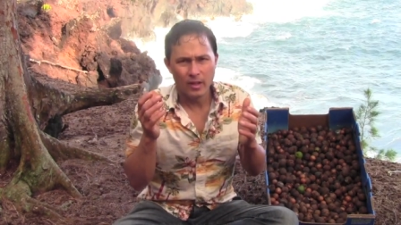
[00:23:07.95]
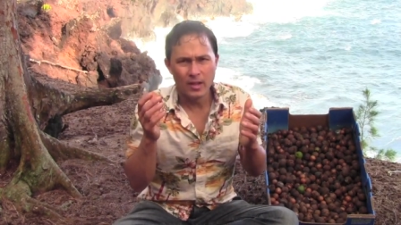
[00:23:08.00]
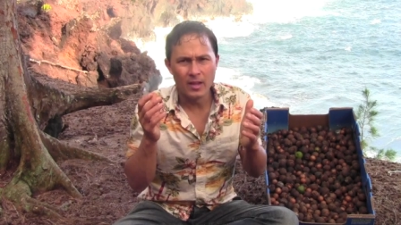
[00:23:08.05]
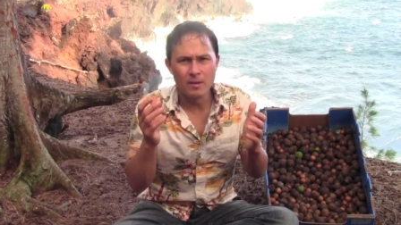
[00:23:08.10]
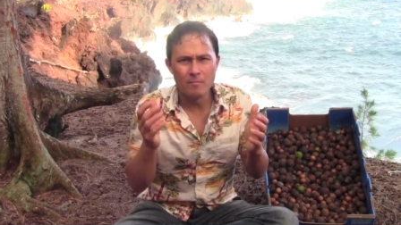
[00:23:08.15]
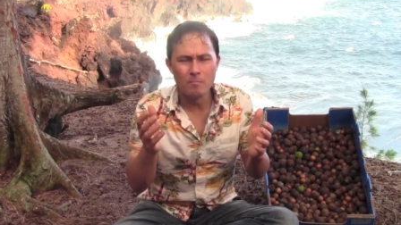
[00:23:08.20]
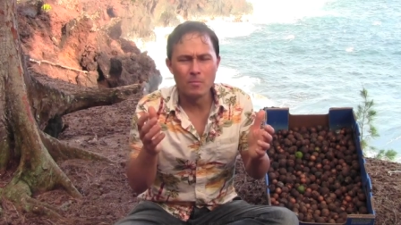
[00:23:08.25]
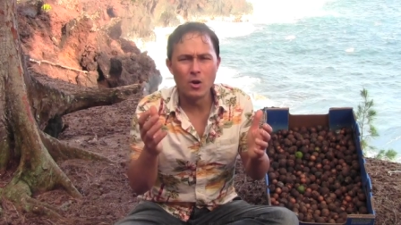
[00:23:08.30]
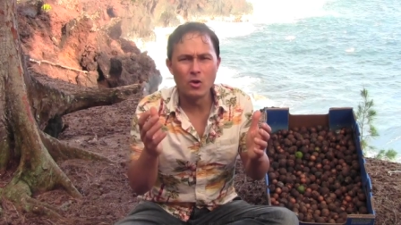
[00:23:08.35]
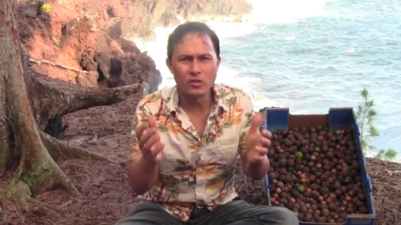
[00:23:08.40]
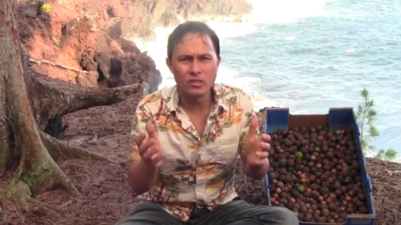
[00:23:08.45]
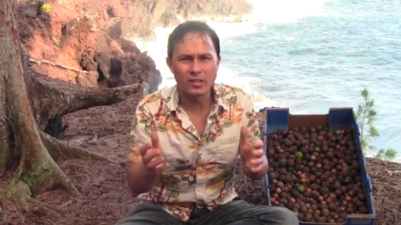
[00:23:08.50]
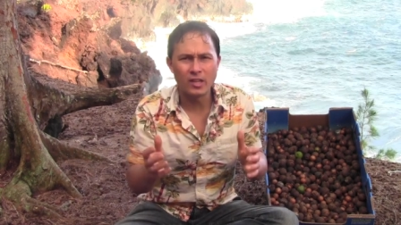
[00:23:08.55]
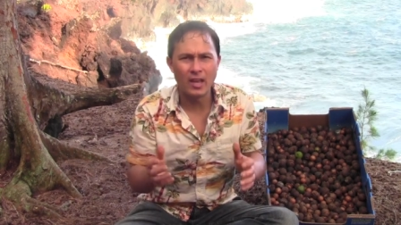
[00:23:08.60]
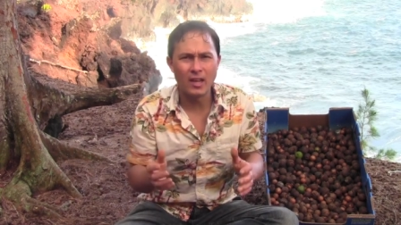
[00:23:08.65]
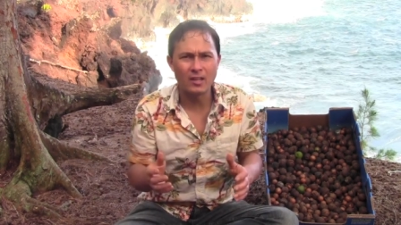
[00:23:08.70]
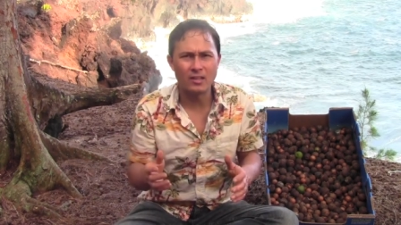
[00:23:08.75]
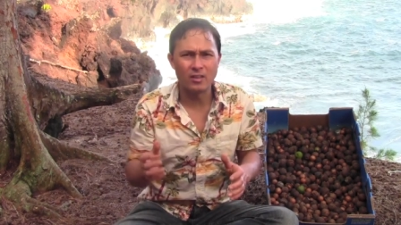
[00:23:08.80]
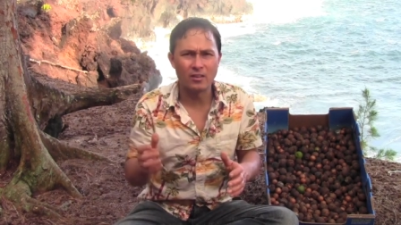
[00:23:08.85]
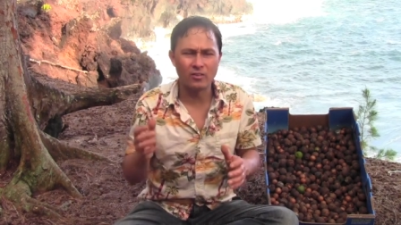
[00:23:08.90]
In most
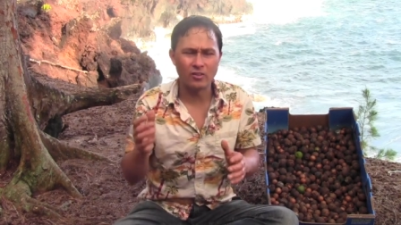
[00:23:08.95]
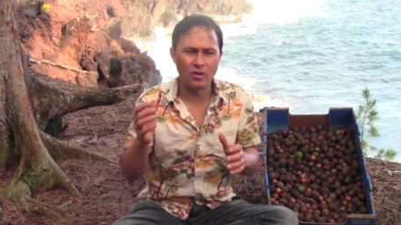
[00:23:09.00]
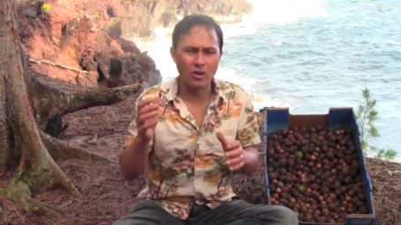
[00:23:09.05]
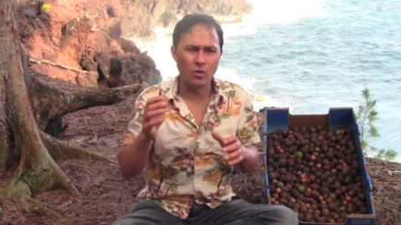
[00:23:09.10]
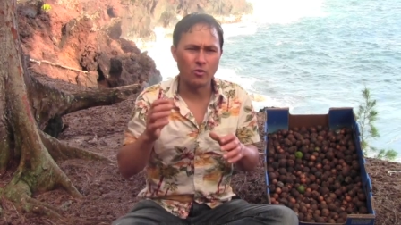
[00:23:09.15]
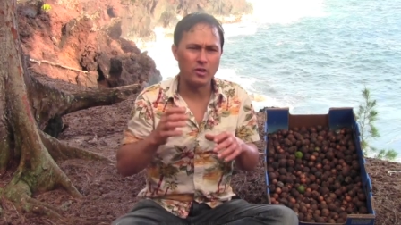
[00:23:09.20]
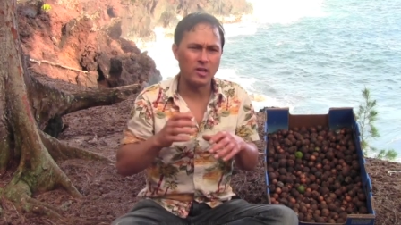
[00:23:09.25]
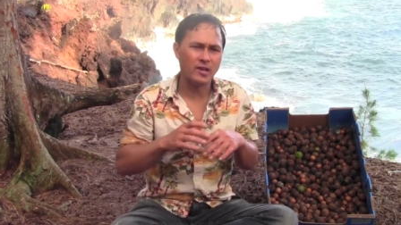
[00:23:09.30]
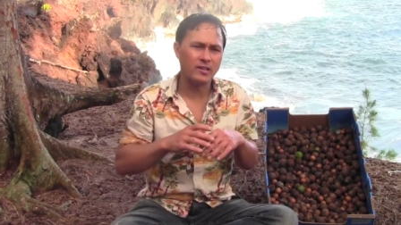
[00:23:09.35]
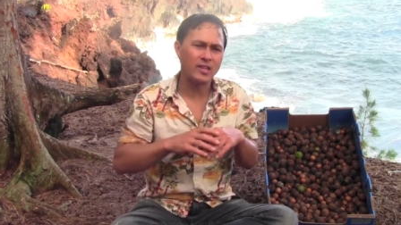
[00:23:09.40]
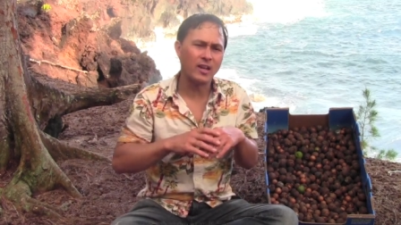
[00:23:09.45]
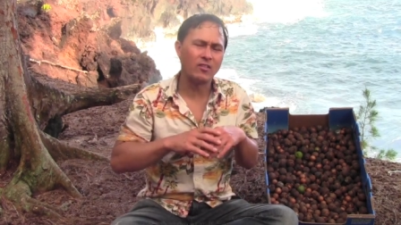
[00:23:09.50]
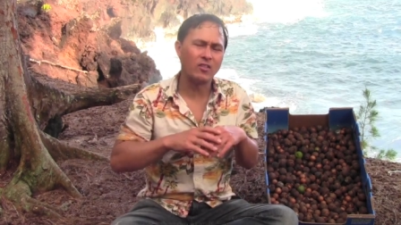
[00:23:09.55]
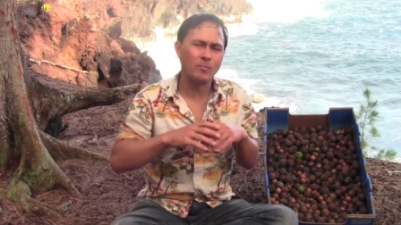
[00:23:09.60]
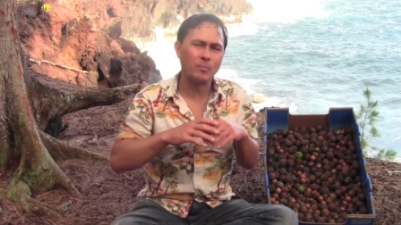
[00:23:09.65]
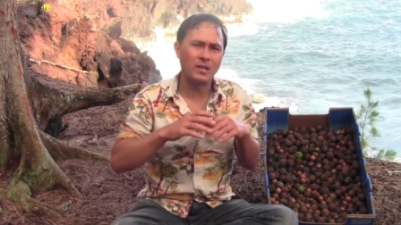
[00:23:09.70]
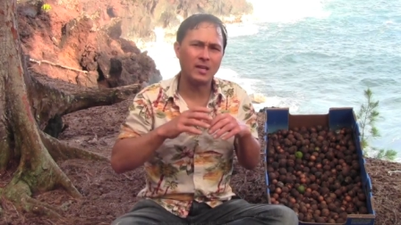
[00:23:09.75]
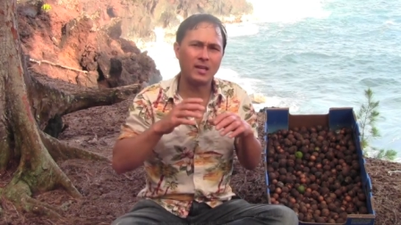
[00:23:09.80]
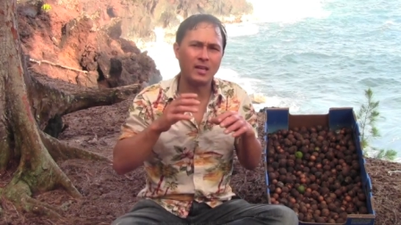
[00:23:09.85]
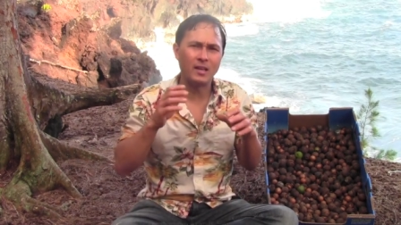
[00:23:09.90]
cases, you know, nuts have
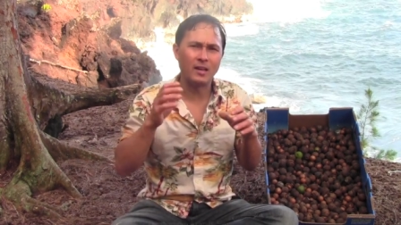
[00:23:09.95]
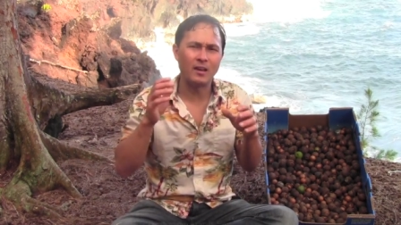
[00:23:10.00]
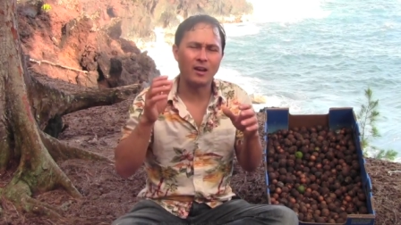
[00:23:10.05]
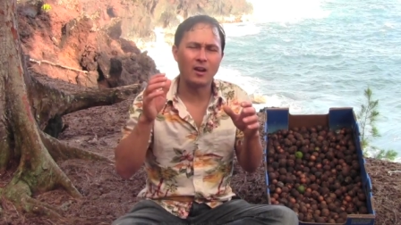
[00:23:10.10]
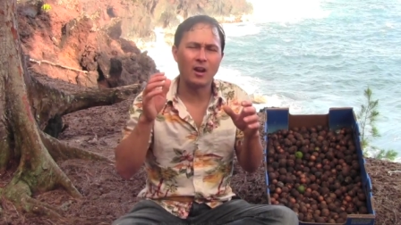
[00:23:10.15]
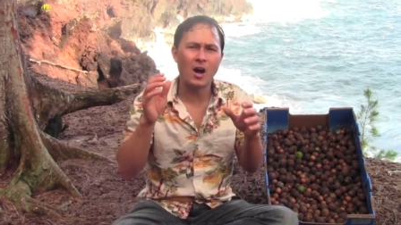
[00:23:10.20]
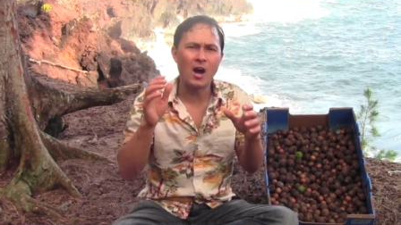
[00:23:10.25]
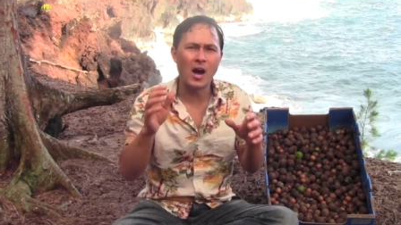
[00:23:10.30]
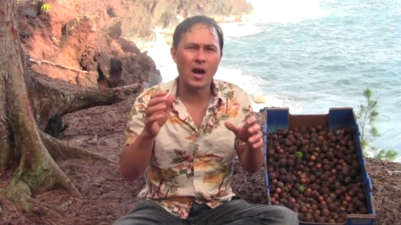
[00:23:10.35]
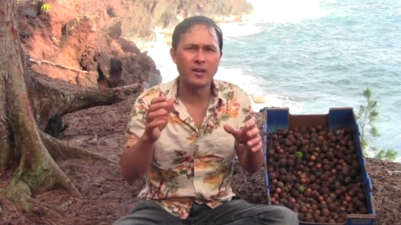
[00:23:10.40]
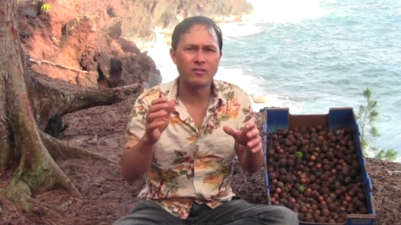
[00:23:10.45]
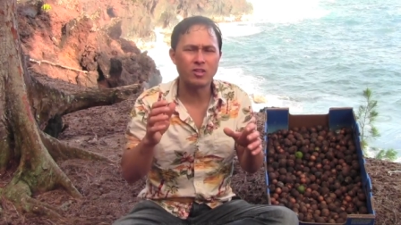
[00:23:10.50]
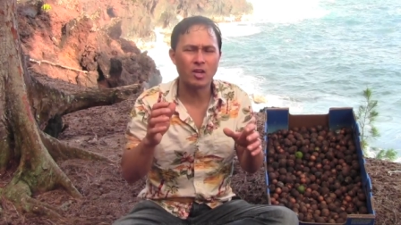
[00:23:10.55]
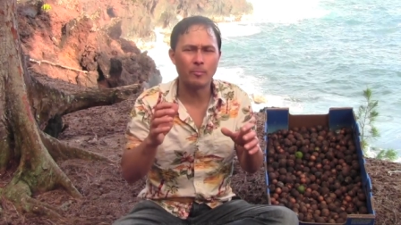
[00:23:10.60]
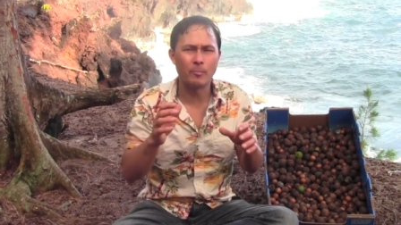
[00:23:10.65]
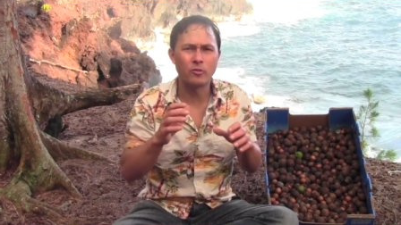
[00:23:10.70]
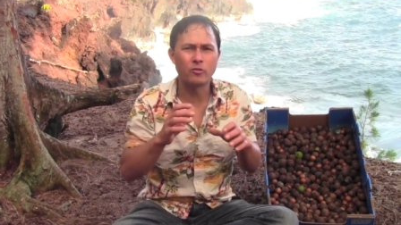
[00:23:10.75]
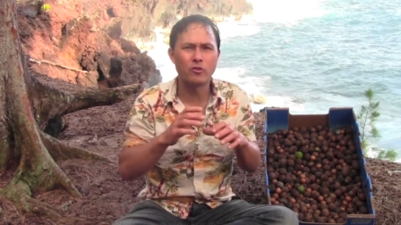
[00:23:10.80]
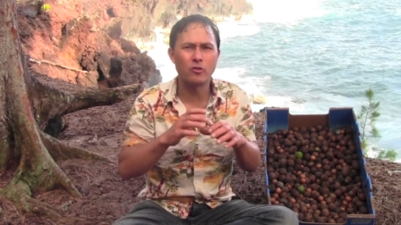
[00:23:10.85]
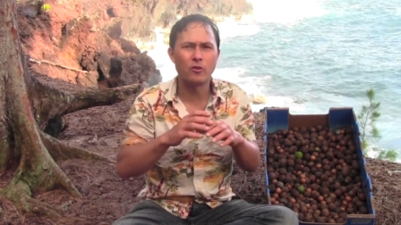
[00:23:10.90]
to be heated at a hot
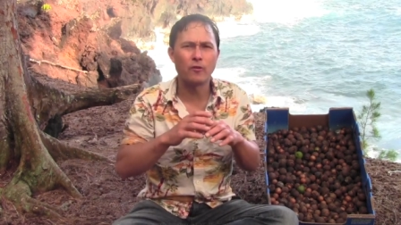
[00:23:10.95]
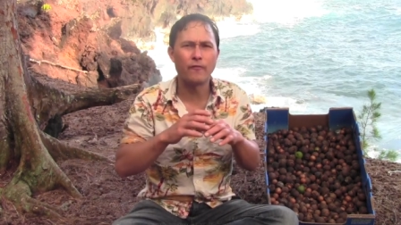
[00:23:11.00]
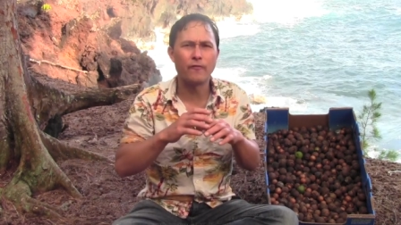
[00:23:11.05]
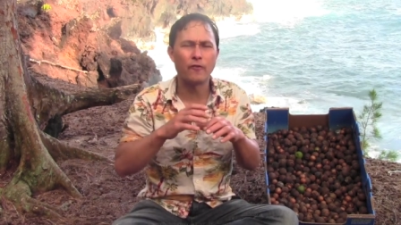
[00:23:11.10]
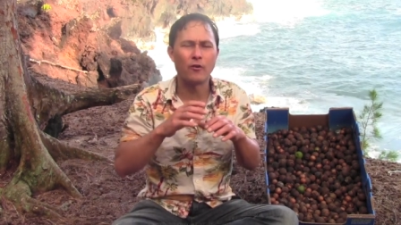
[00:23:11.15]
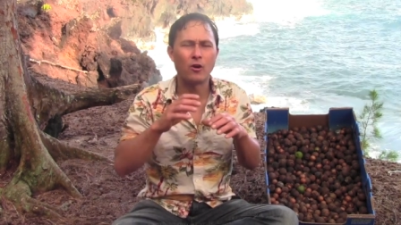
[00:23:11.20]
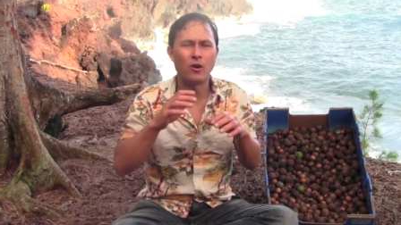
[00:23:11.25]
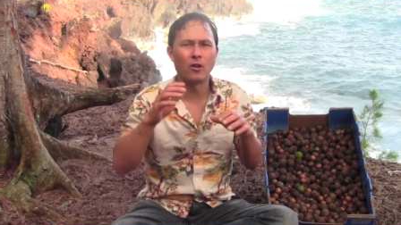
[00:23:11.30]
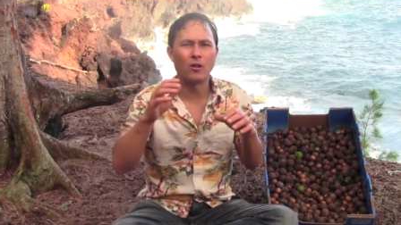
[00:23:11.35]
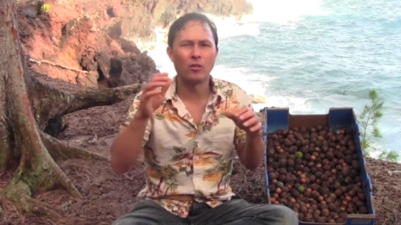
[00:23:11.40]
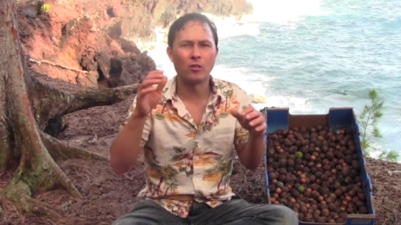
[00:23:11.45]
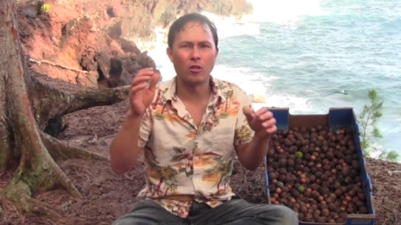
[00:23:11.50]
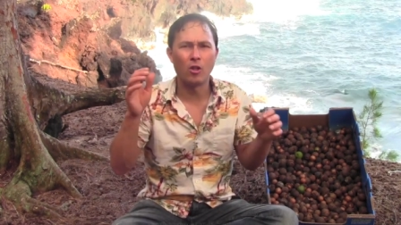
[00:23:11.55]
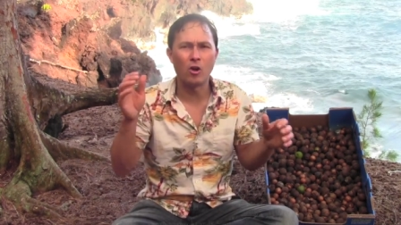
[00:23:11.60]
temperature for a